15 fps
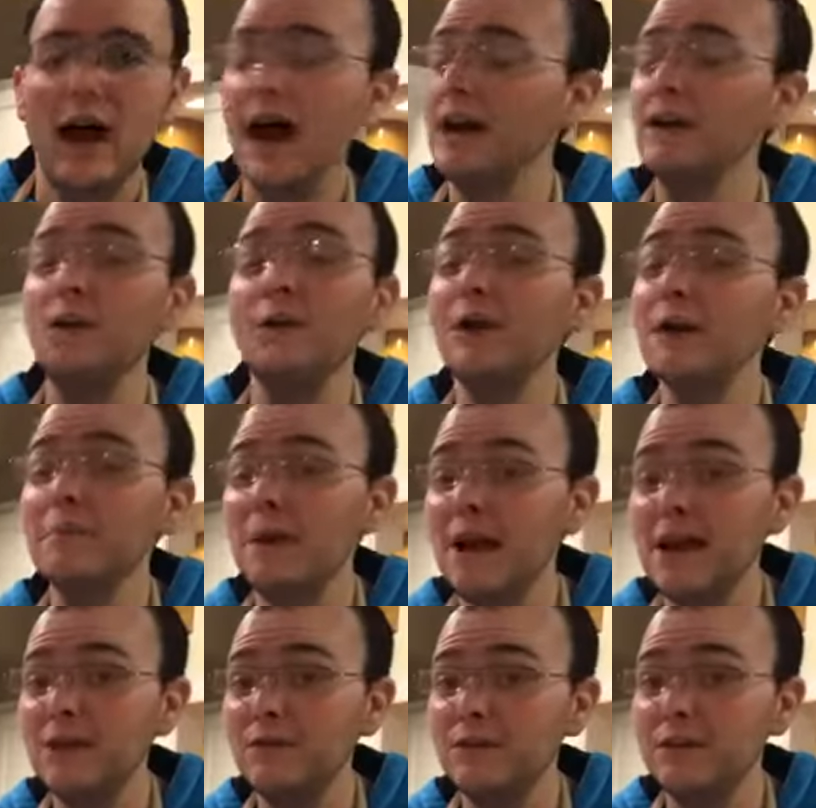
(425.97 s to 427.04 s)
I don't get
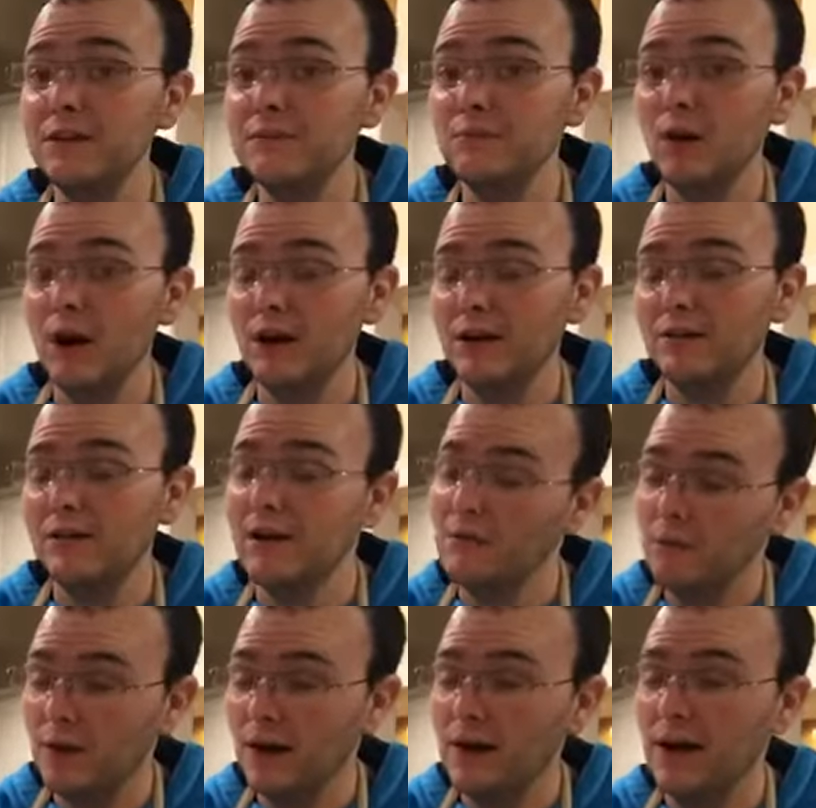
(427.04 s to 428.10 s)
paid for these products,
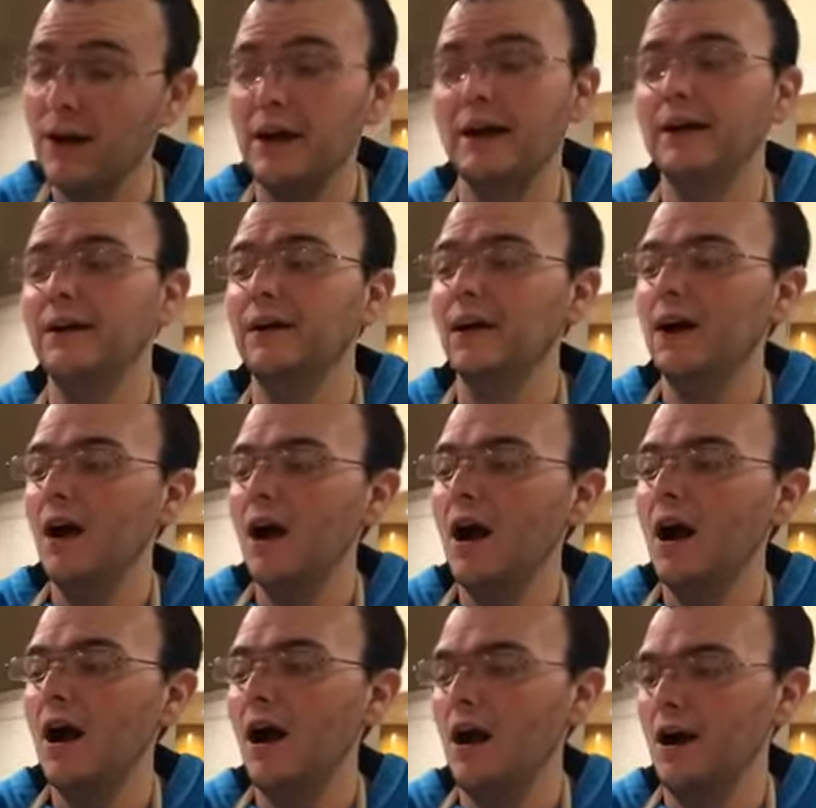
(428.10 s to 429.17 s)
FYI.
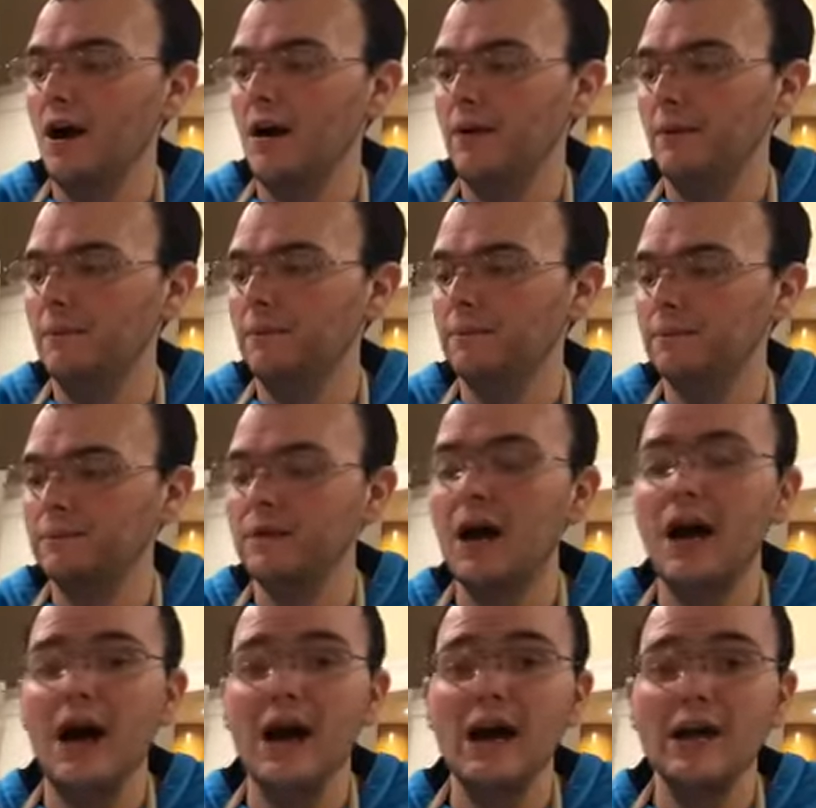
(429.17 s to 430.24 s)
Um,
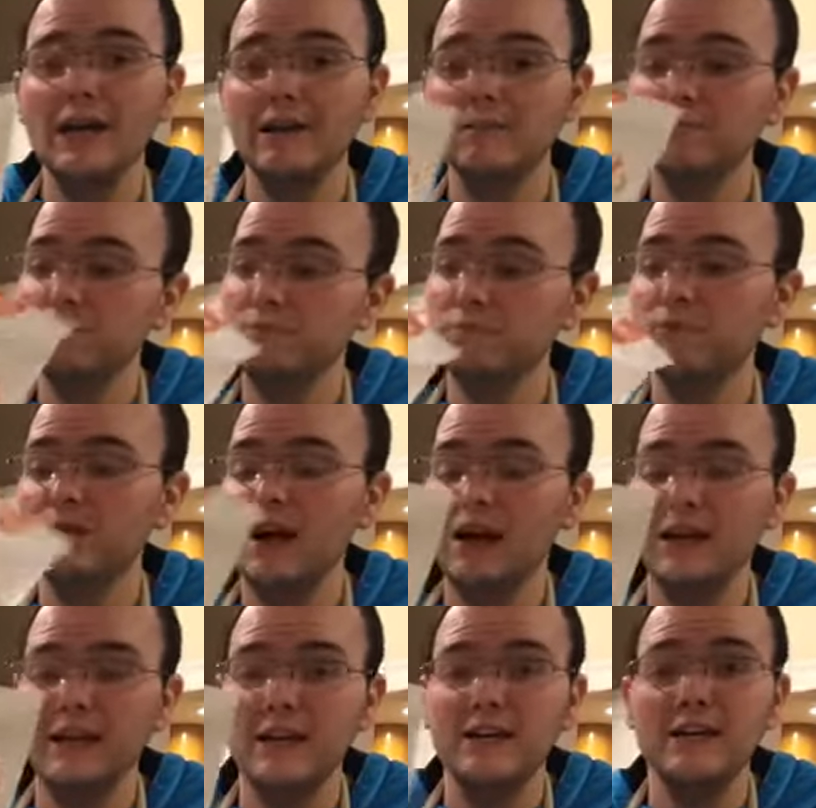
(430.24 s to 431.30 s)
I
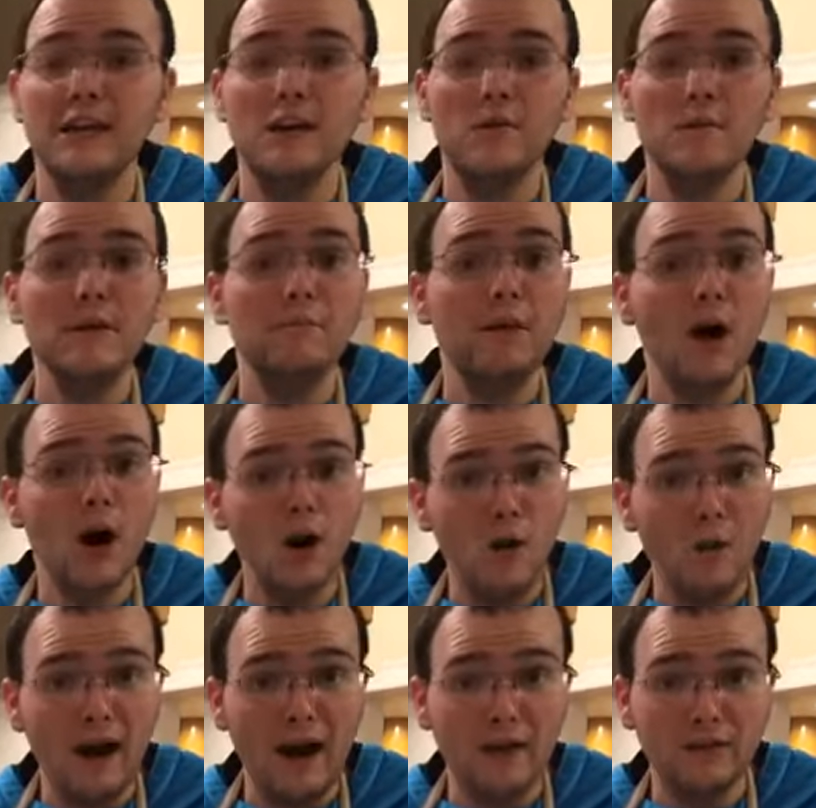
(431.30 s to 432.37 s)
like it. Naomi
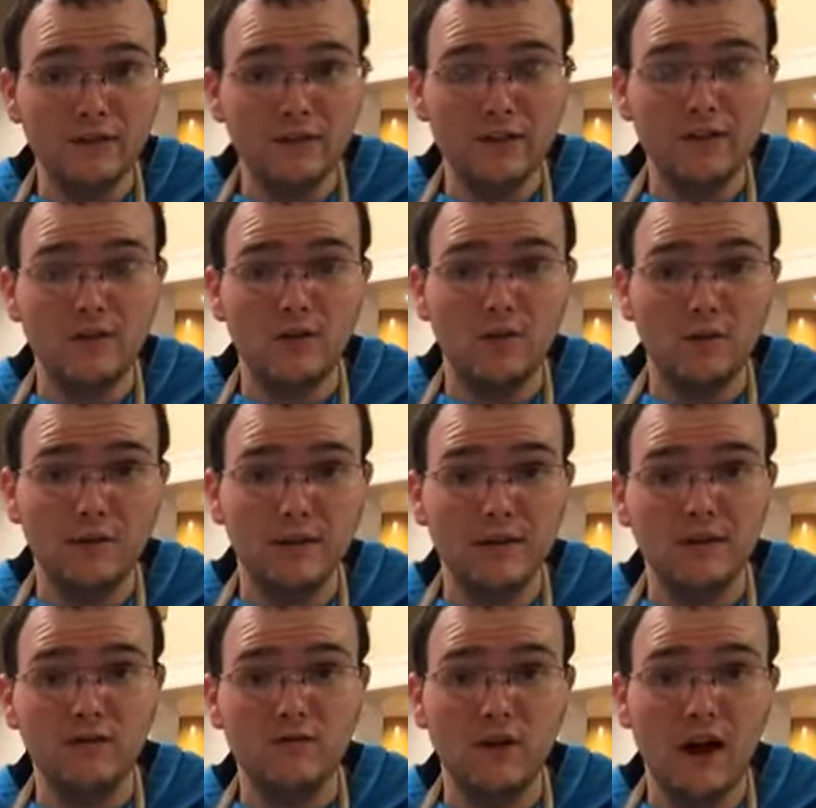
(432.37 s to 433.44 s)
Poe actually told me
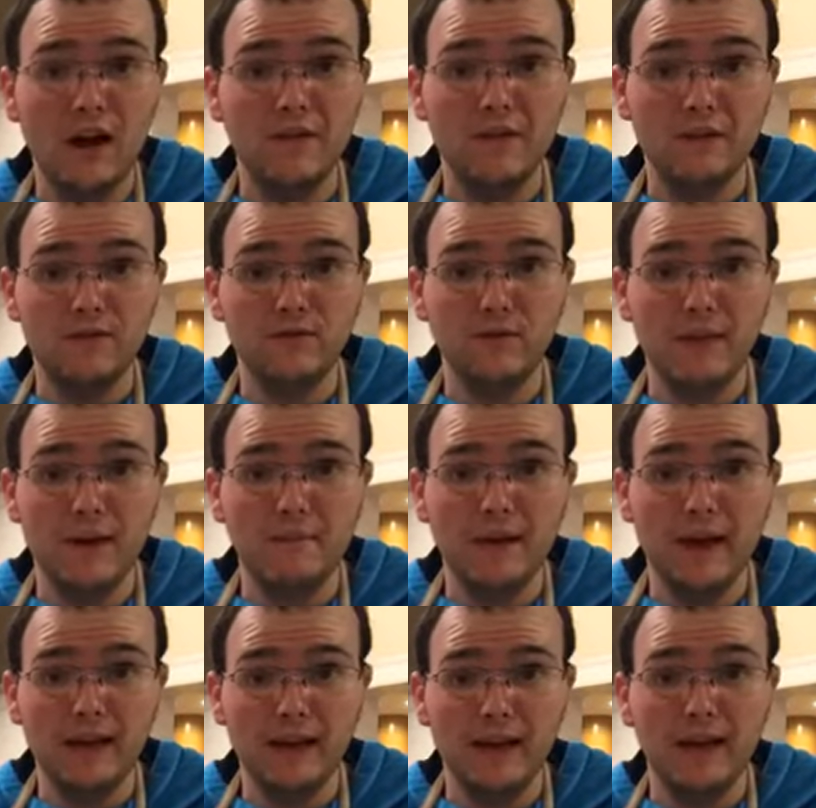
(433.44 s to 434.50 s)
to try this for my
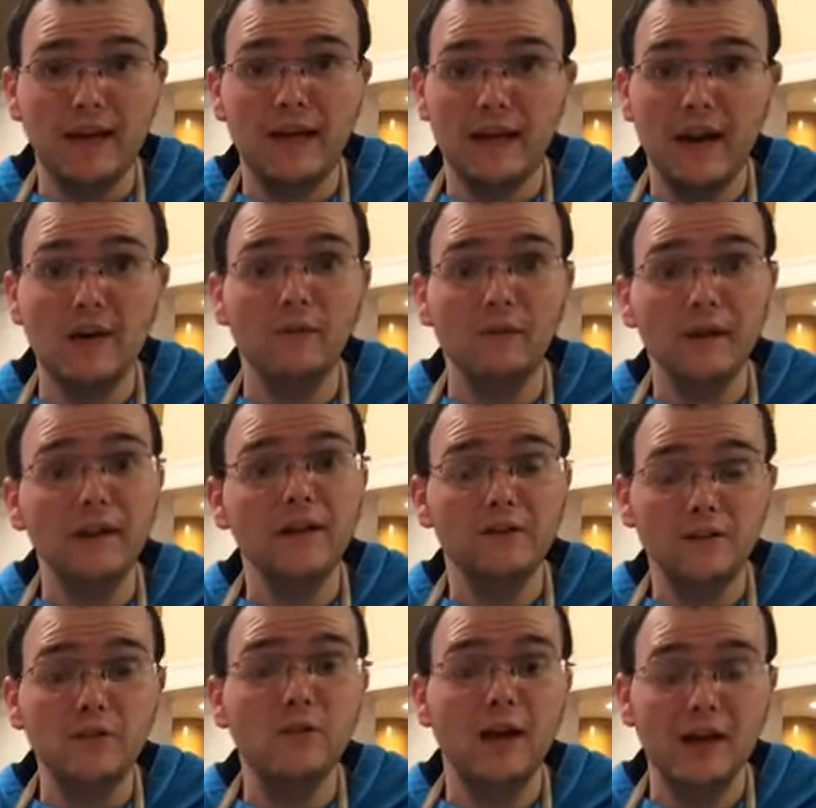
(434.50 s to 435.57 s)
baking, and I really
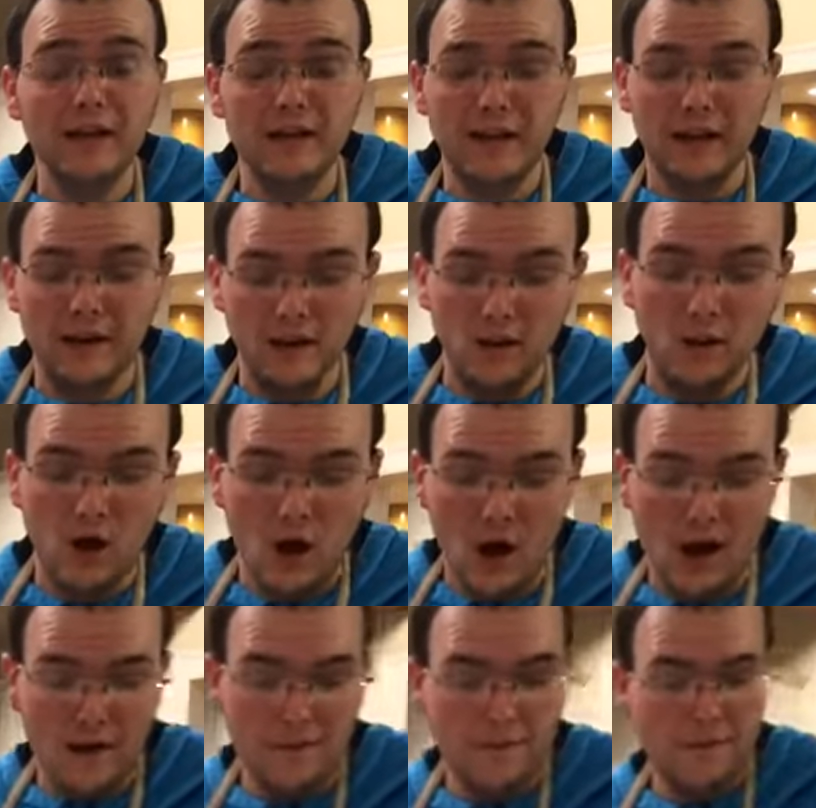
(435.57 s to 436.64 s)
do like it a lot.